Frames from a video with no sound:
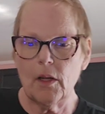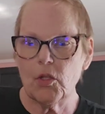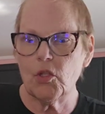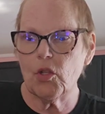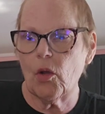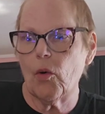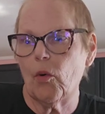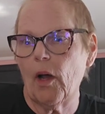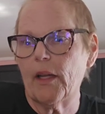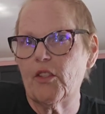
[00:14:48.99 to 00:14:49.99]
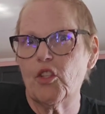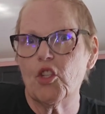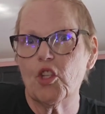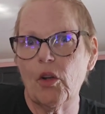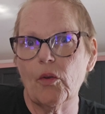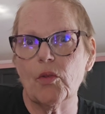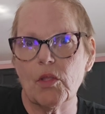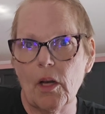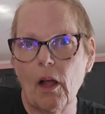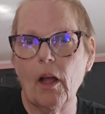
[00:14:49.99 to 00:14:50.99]
So I
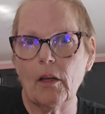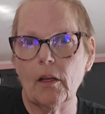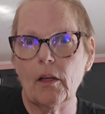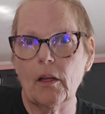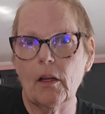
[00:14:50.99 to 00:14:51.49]
chose not